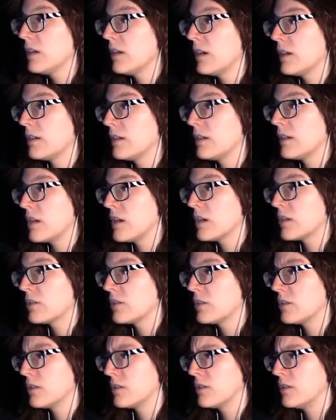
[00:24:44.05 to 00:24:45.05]
and a
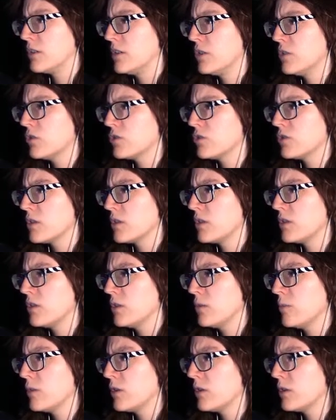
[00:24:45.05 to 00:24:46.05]
neutral
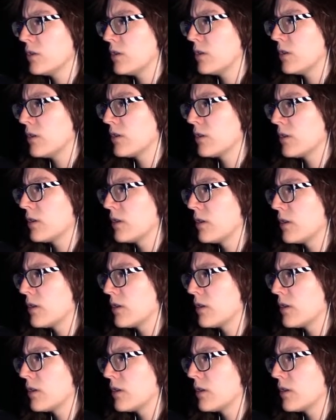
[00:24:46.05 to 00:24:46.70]
human called